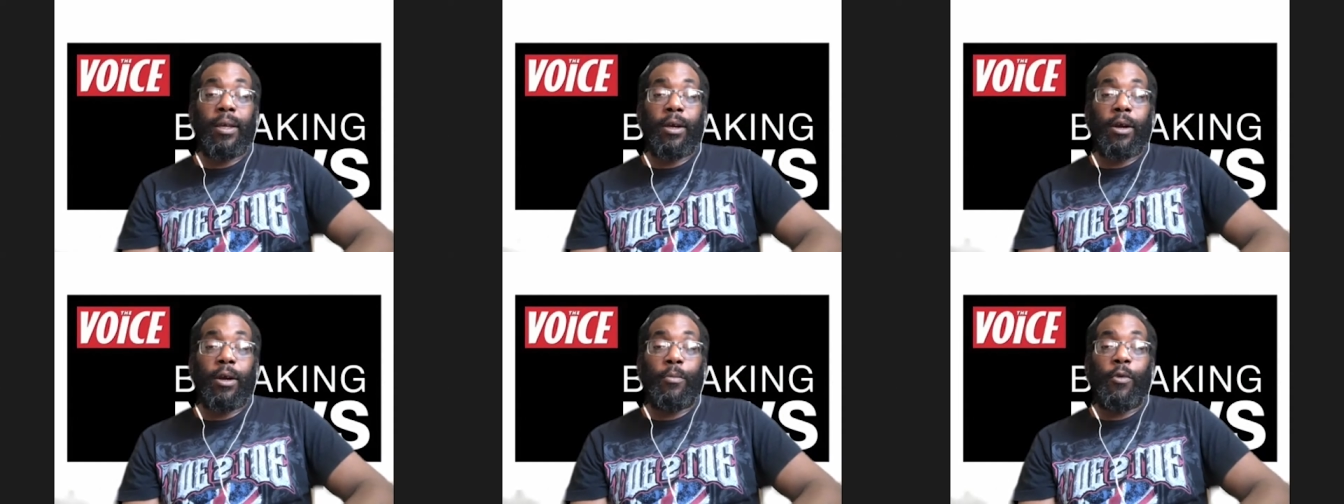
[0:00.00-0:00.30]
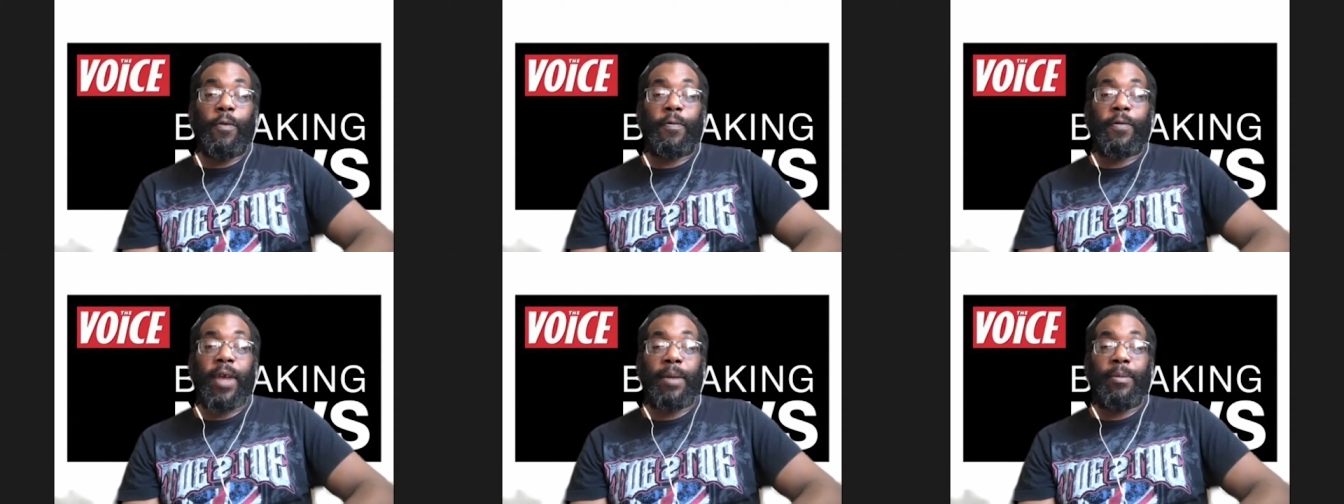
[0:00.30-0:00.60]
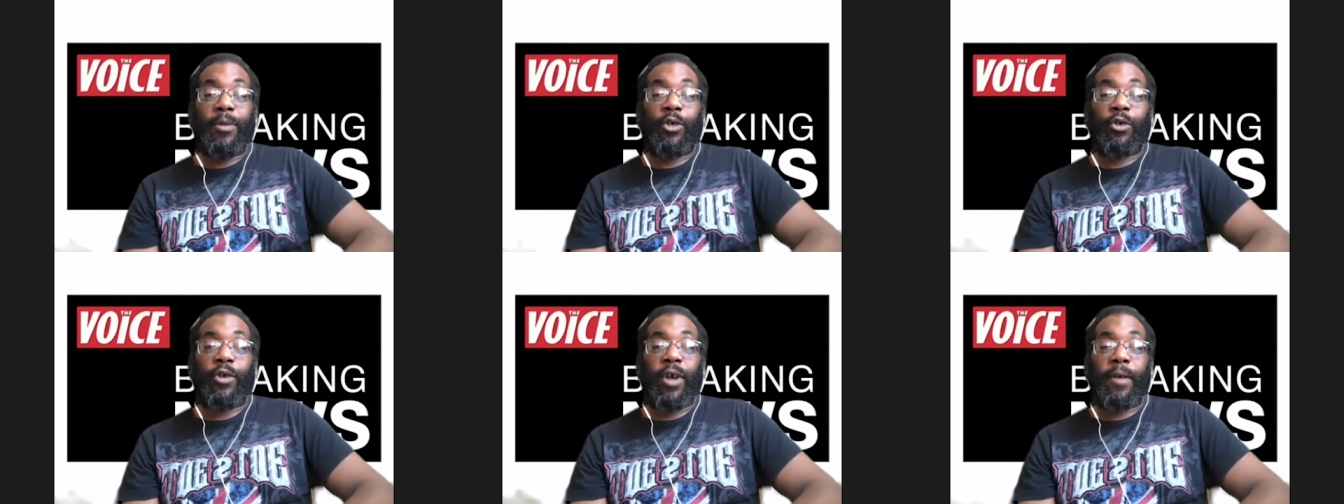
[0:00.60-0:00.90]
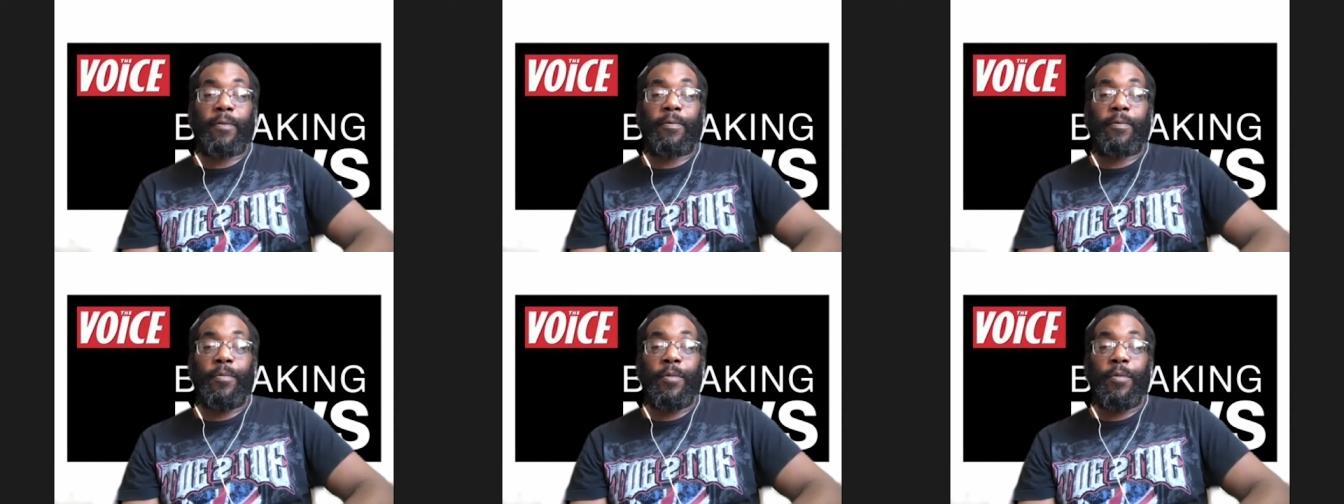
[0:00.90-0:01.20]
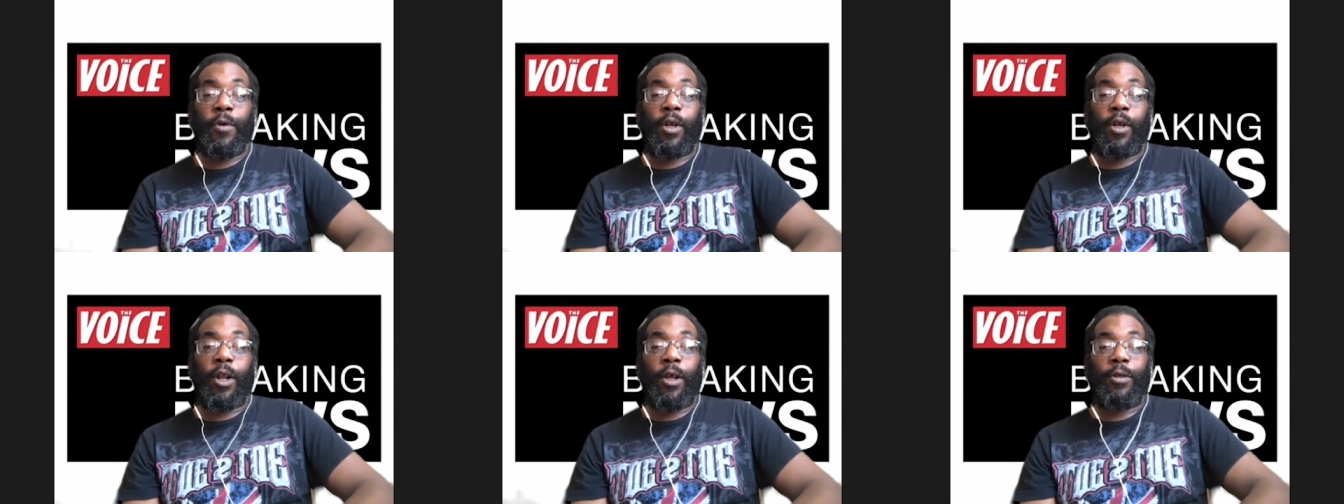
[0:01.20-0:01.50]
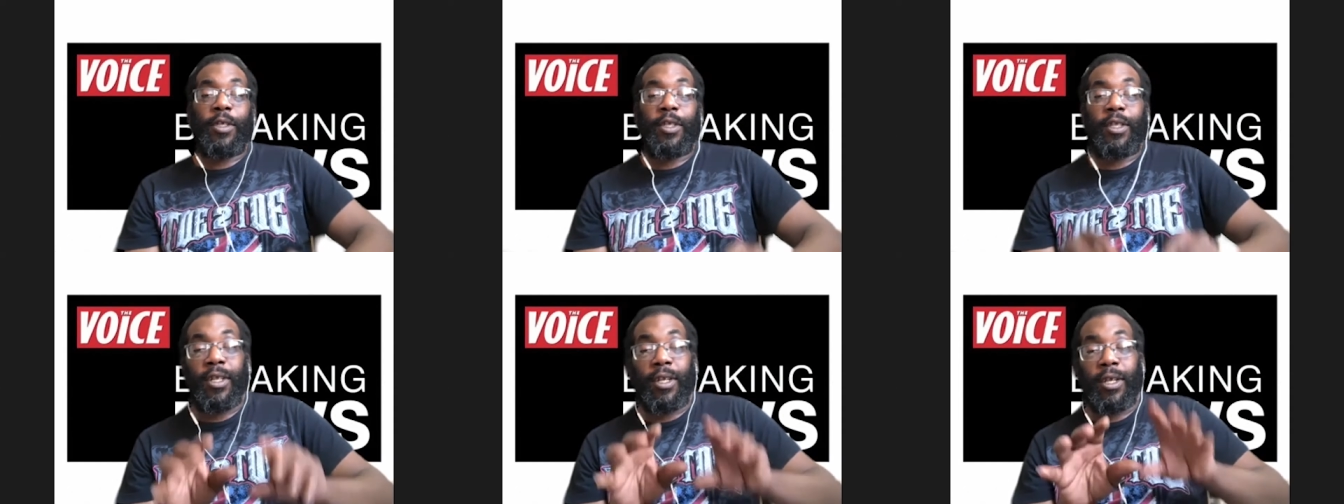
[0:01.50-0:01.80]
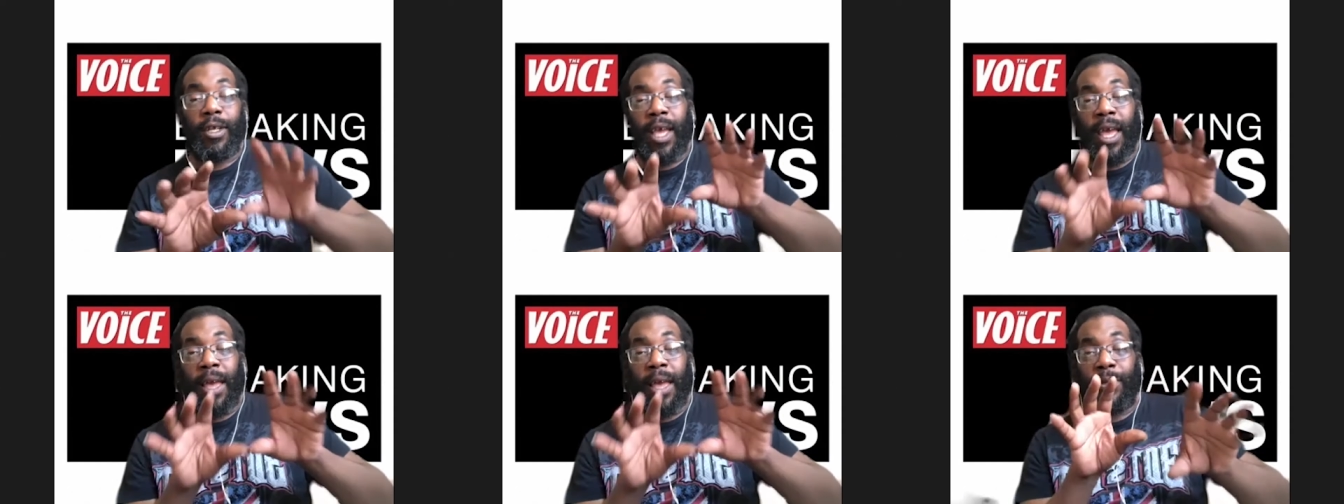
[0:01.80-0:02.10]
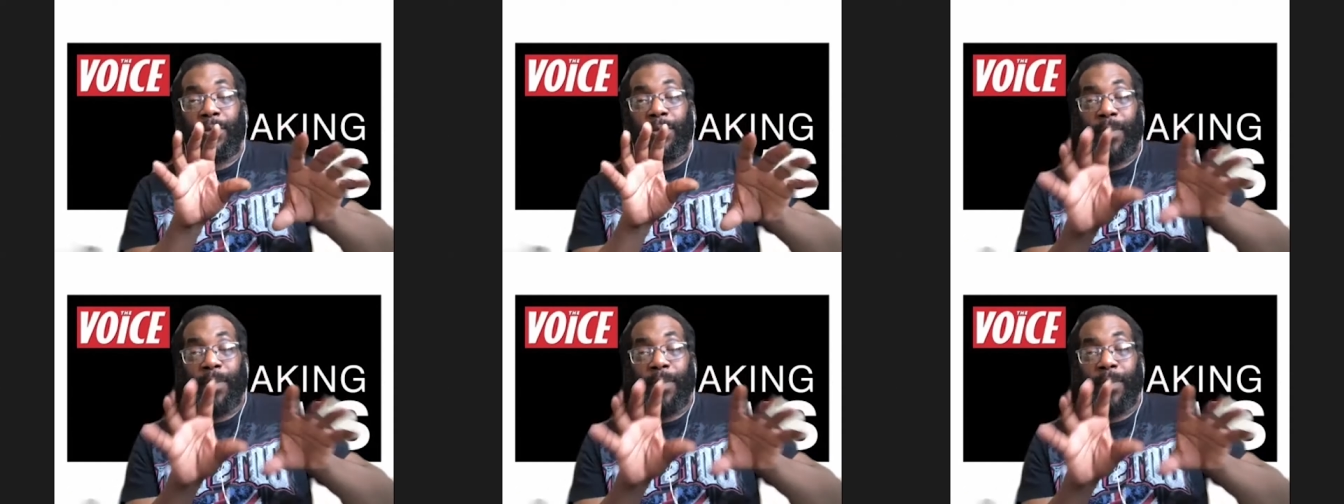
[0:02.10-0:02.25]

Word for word: Commonwealth Games track from you closer to the games?